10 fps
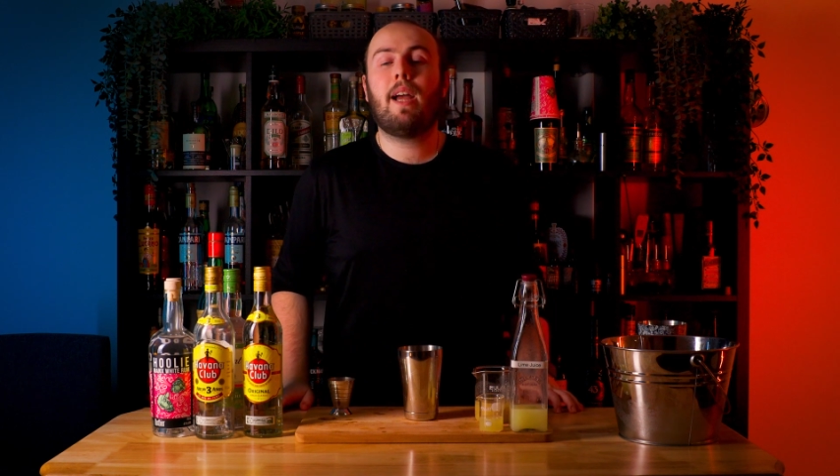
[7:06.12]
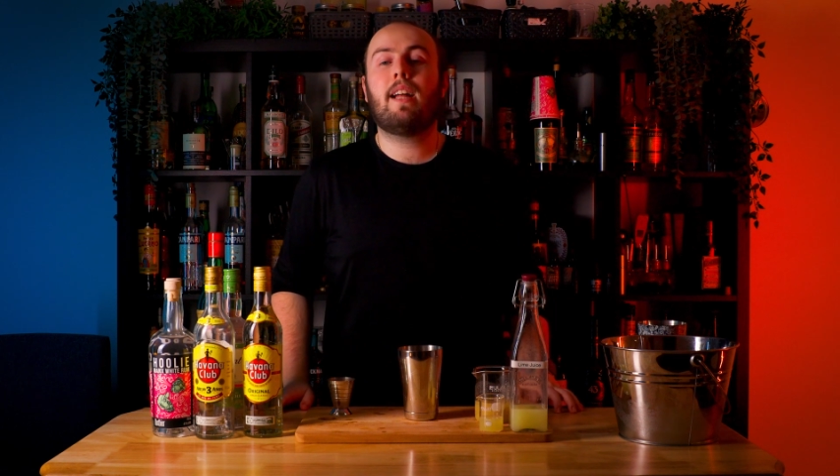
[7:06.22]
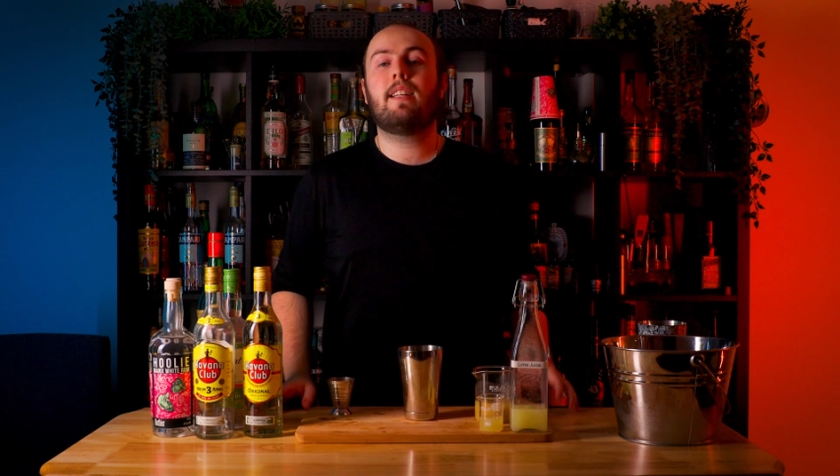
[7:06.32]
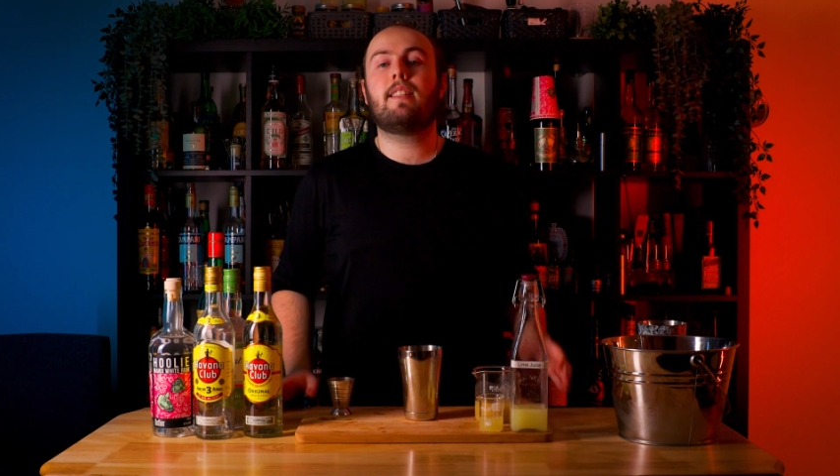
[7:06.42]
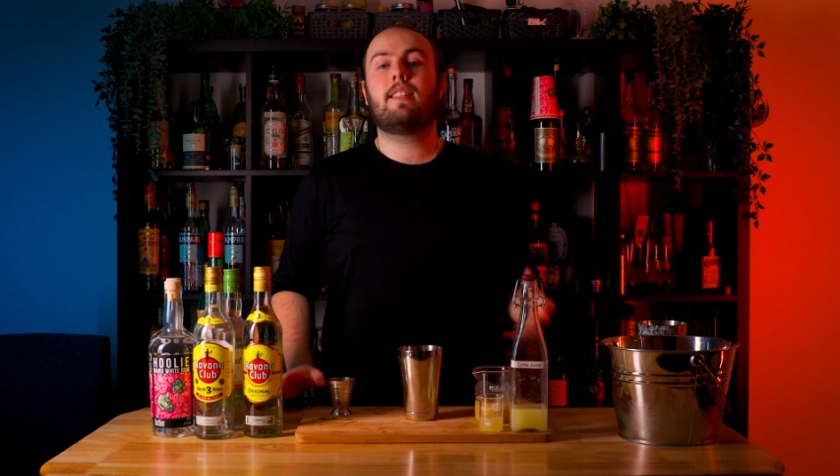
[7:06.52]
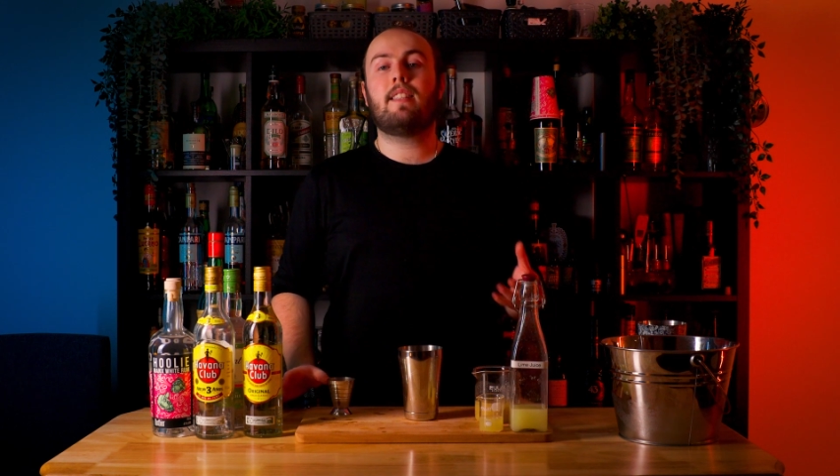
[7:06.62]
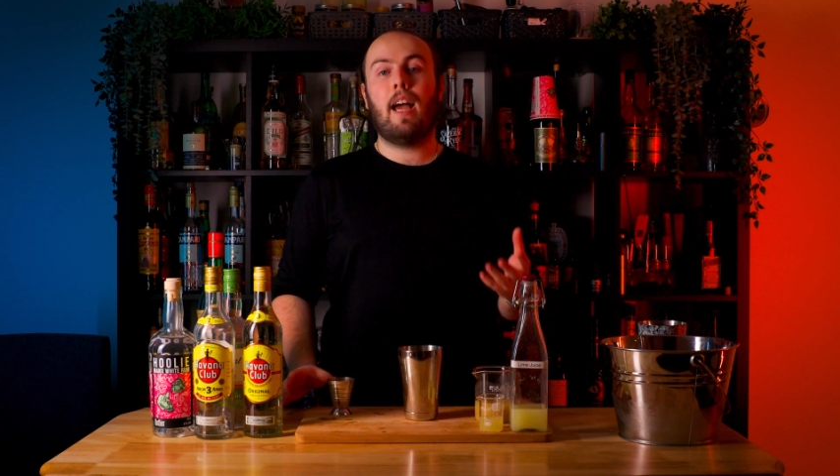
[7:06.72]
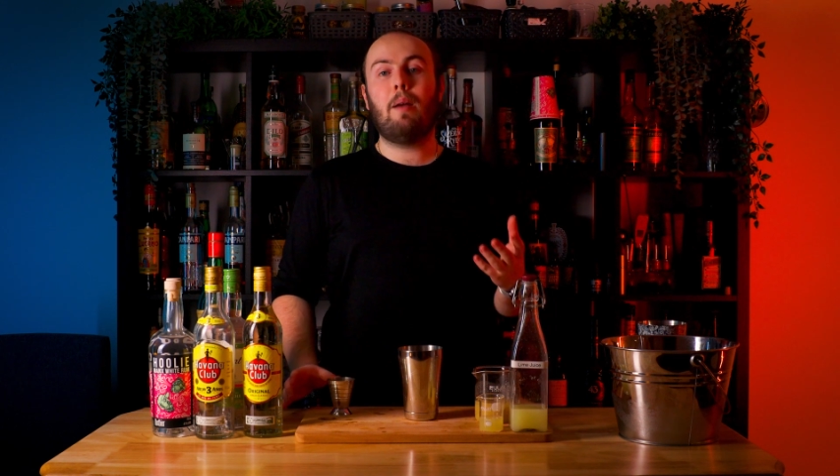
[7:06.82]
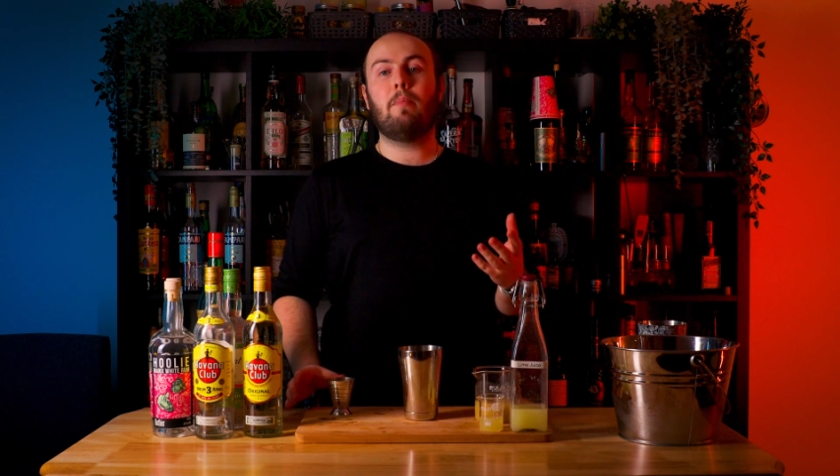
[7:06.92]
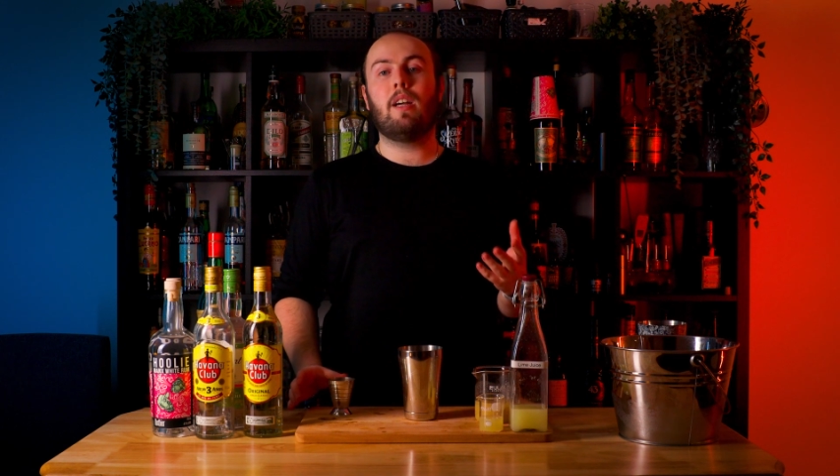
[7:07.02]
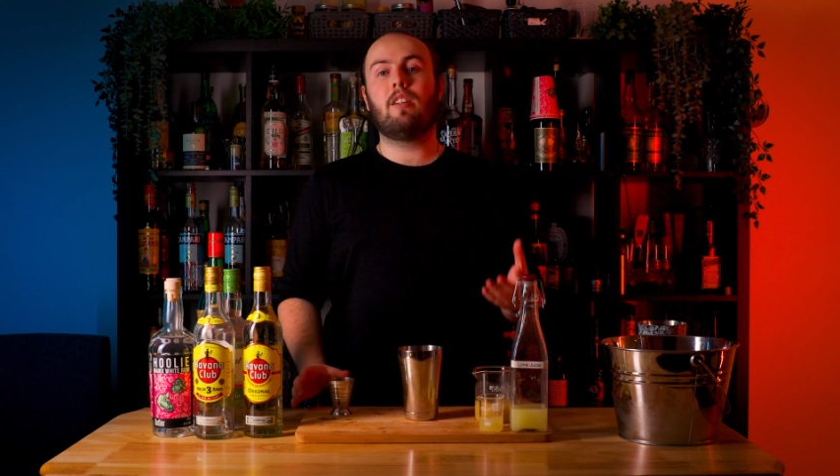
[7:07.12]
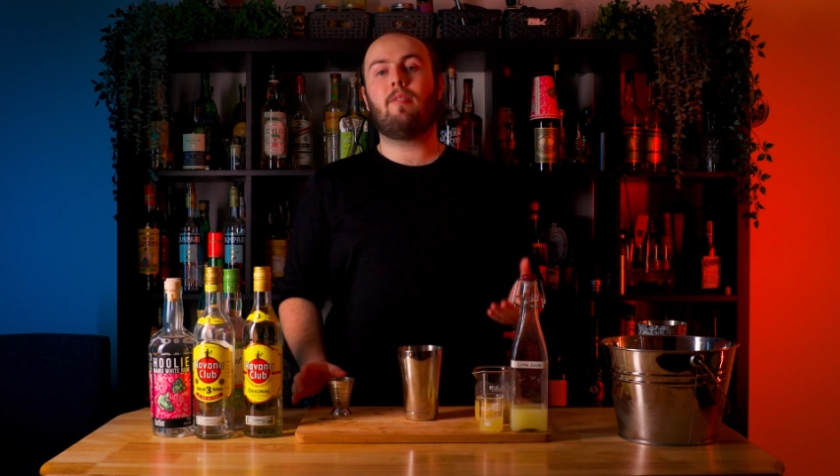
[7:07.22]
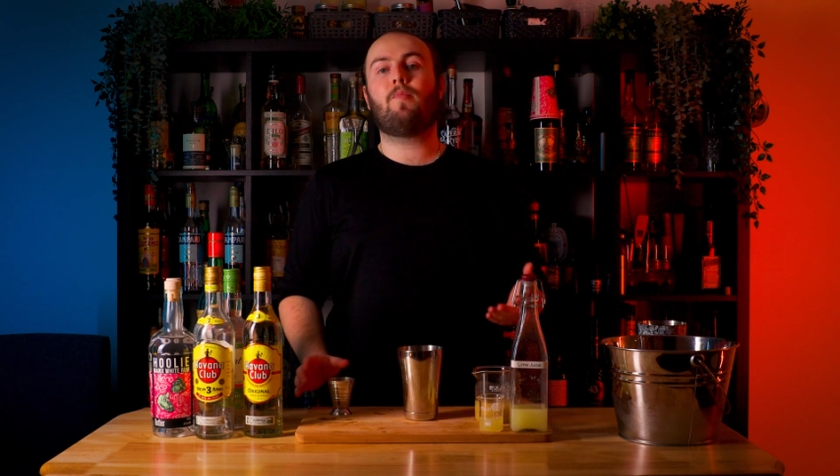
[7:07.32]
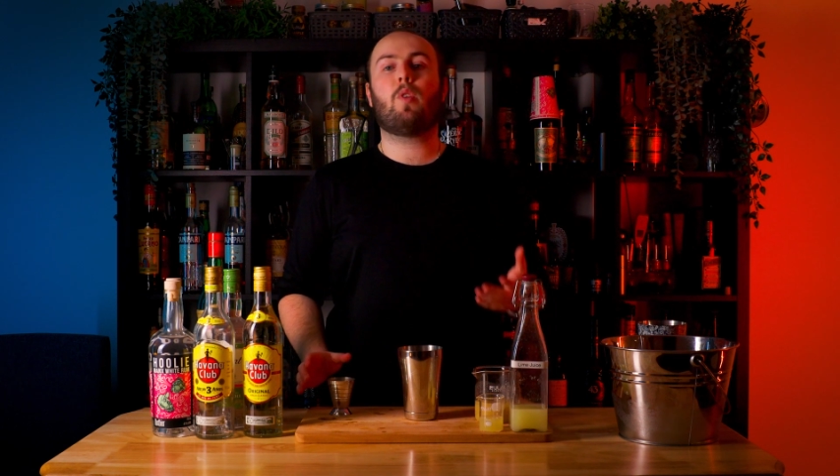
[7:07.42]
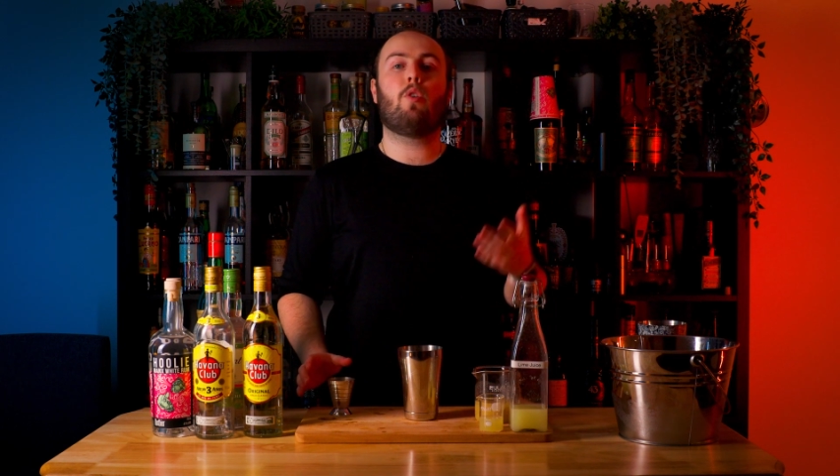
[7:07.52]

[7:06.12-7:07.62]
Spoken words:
to be adding 10 ml